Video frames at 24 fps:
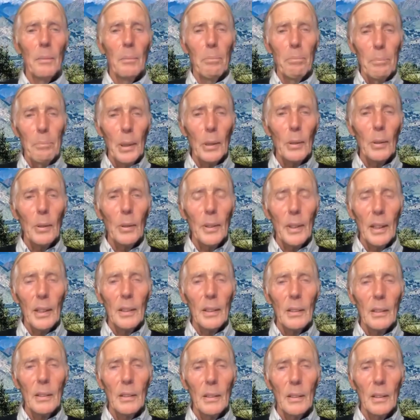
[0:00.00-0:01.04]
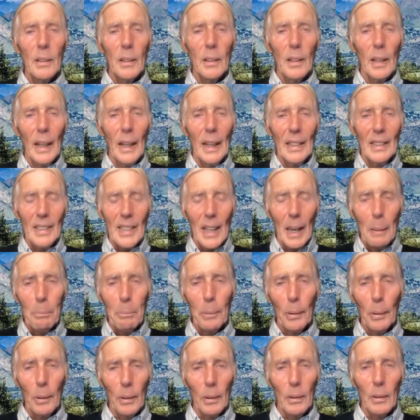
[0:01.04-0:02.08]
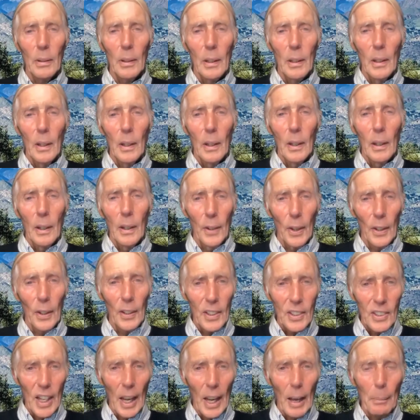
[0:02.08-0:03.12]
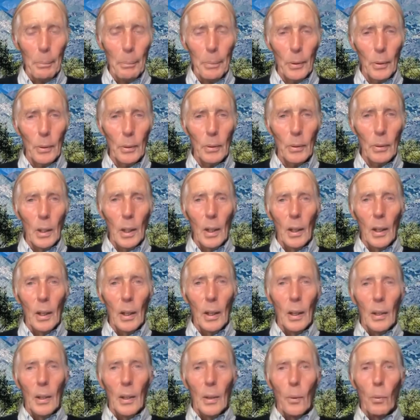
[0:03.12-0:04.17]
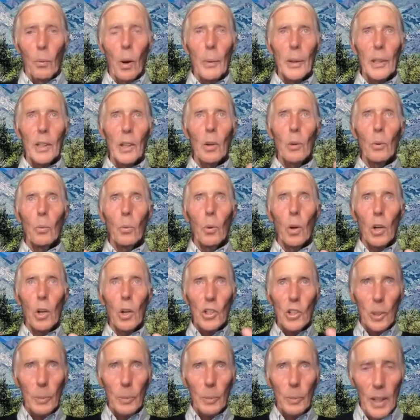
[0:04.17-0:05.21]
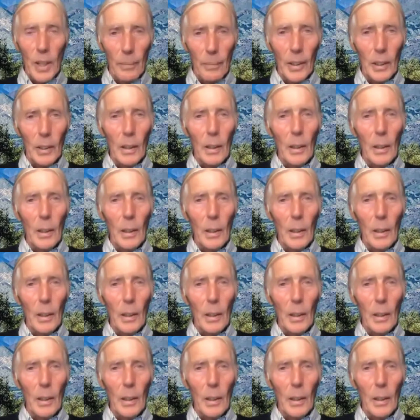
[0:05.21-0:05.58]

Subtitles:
building a temple, not a temple where we go worship something,